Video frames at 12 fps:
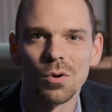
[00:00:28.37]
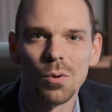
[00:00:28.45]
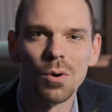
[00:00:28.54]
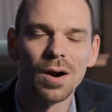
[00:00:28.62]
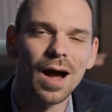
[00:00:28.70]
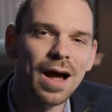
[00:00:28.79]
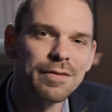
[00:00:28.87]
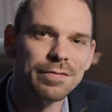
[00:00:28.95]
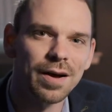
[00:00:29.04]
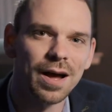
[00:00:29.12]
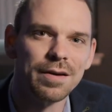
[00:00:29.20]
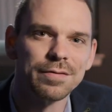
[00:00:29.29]
Core
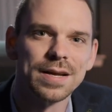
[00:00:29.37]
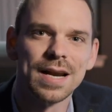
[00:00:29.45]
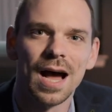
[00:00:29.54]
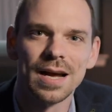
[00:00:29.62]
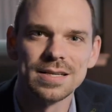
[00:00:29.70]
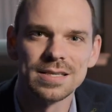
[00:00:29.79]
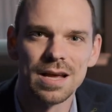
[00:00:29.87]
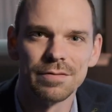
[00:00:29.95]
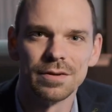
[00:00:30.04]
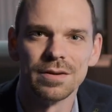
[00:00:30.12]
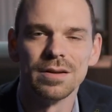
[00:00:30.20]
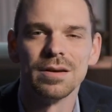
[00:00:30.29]
i5 and
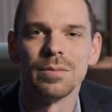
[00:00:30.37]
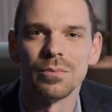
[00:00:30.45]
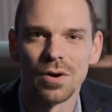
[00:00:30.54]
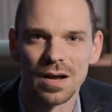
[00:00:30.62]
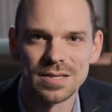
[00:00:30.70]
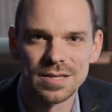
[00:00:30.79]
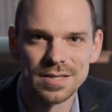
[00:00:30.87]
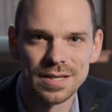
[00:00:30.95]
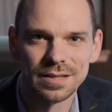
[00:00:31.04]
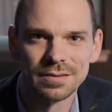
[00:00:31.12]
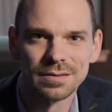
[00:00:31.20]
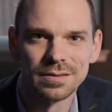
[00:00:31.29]
i7
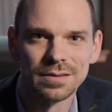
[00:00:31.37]
processing.